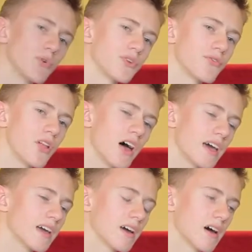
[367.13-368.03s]
when you're
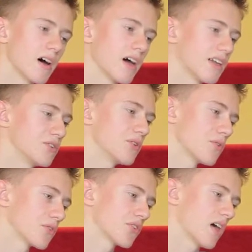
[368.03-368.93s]
flying and you
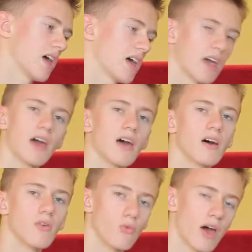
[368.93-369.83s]
notice a
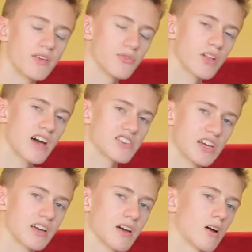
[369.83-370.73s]
red
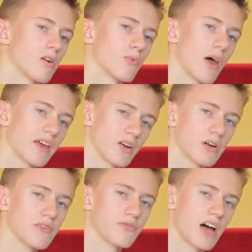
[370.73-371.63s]
flashing, or red and
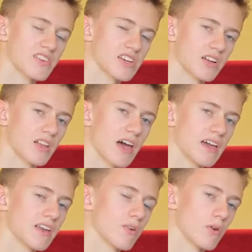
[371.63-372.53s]
green flashing
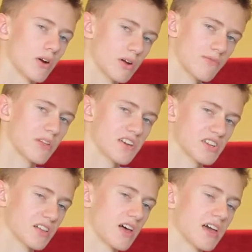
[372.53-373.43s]
light, or a green
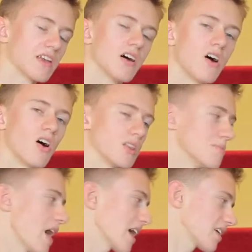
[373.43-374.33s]
flashing light on the
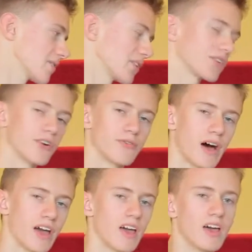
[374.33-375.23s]
back of the
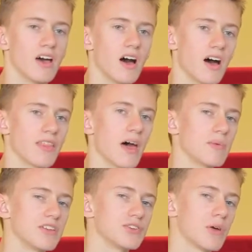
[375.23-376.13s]
Seraphi, that
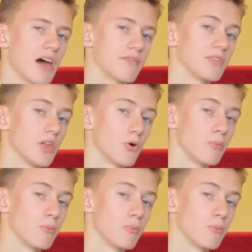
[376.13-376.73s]
means you have low